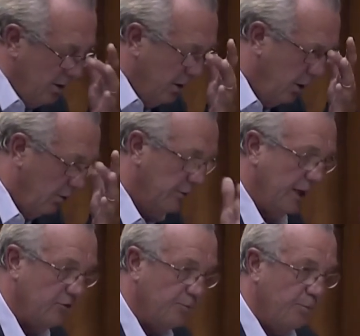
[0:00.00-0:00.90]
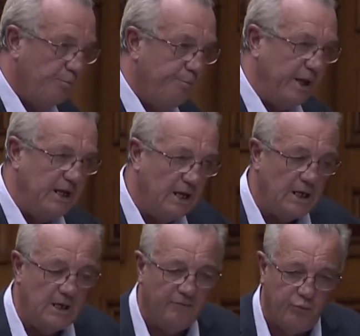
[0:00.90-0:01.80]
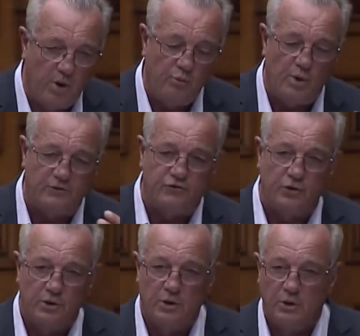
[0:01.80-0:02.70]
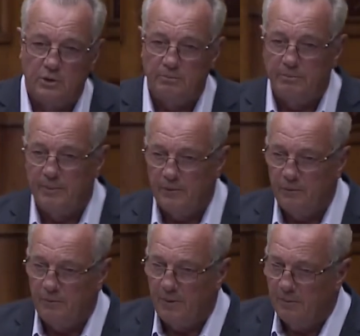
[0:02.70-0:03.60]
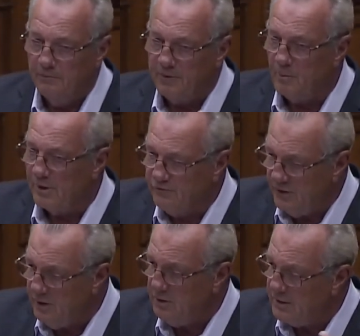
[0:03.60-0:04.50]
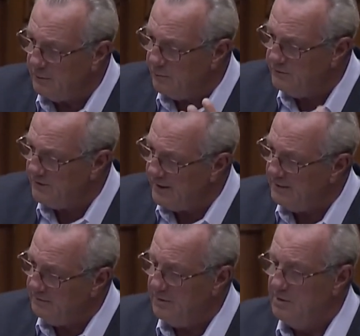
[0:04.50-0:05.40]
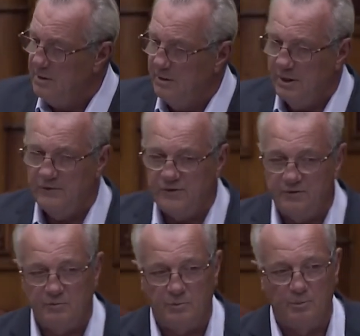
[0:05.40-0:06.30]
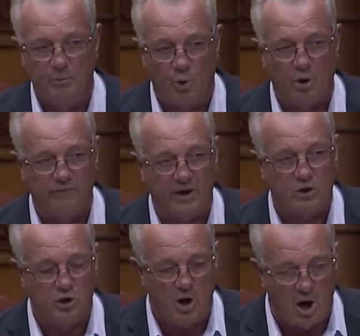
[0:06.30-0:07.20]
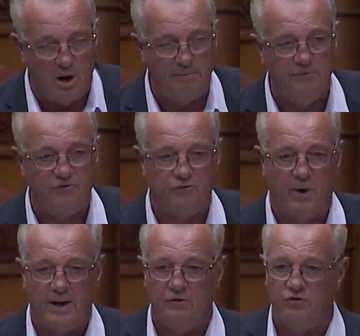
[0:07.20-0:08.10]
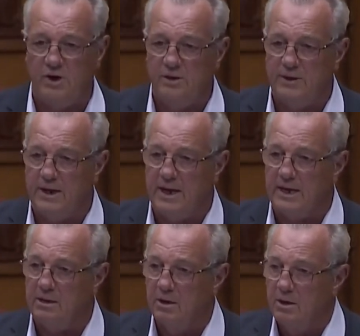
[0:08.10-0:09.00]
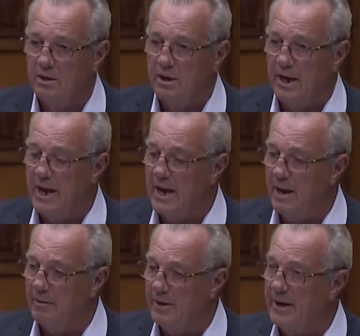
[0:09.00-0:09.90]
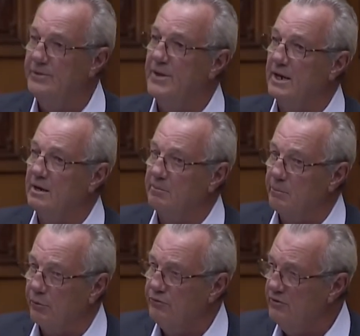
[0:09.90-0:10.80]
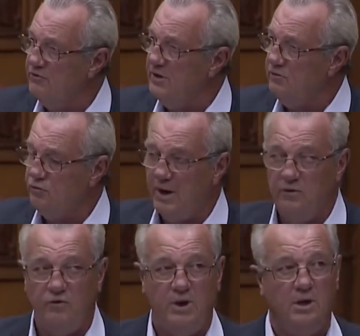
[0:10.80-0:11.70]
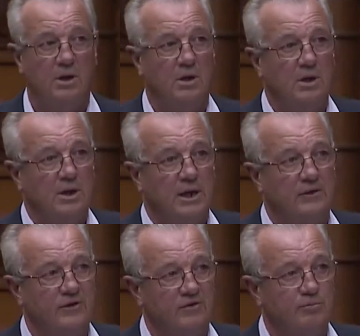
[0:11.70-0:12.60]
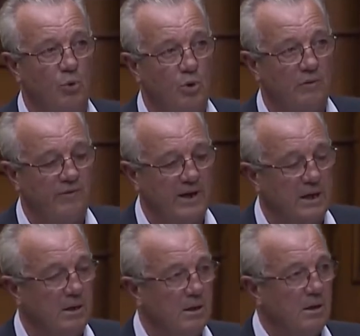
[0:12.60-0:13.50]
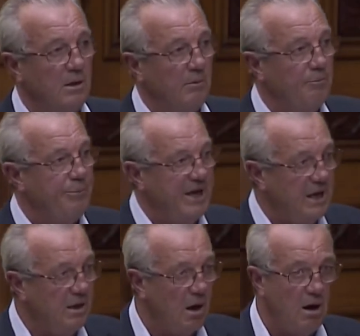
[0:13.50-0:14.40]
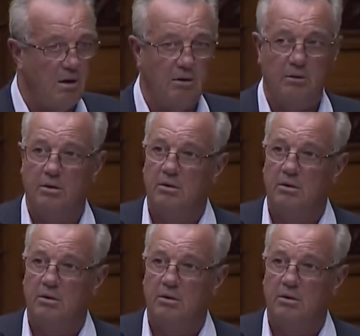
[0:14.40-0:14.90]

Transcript: you know, it's beginning. If one was somewhat cynical, they would say that is this more of a calm strategy than a uh, than an emergency strategy? Is this more of a PR